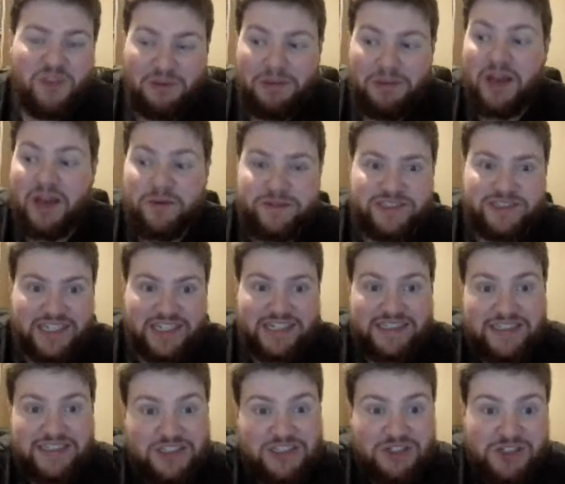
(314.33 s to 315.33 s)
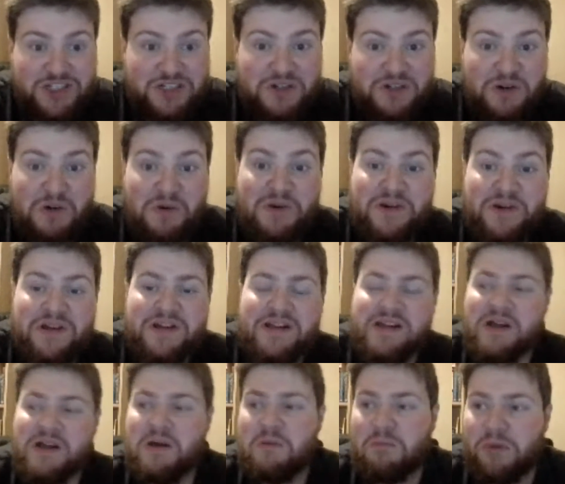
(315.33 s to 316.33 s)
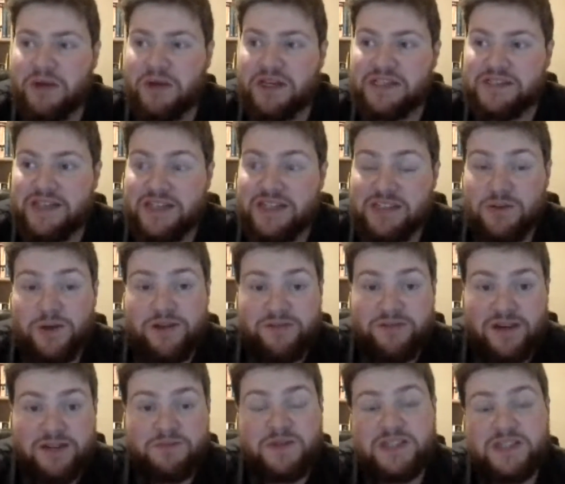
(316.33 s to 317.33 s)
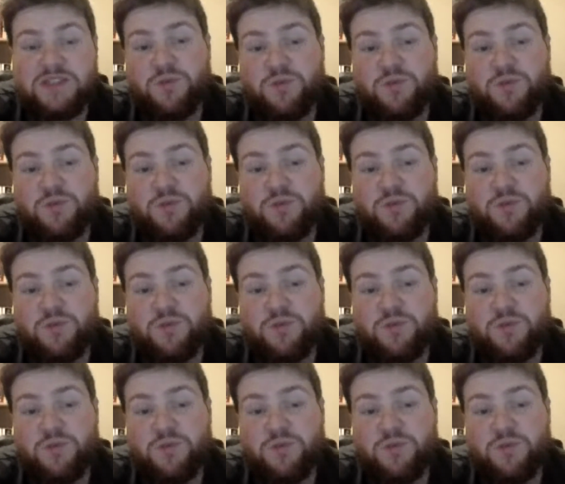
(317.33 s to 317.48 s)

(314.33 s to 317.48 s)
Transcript: We'll film it outside the studio. But it's quite vibe.